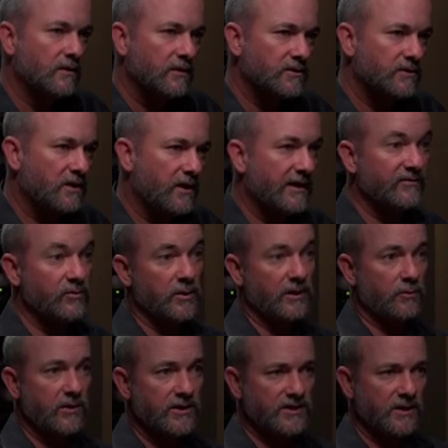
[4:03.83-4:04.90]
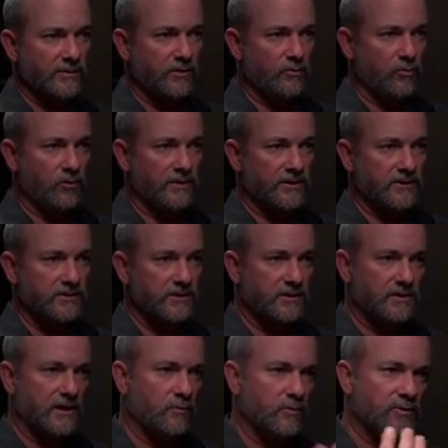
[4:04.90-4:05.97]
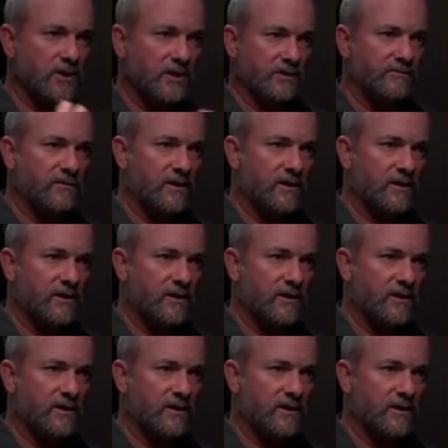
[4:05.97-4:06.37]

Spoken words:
because not everybody wakes up in the morning and says, I wish I could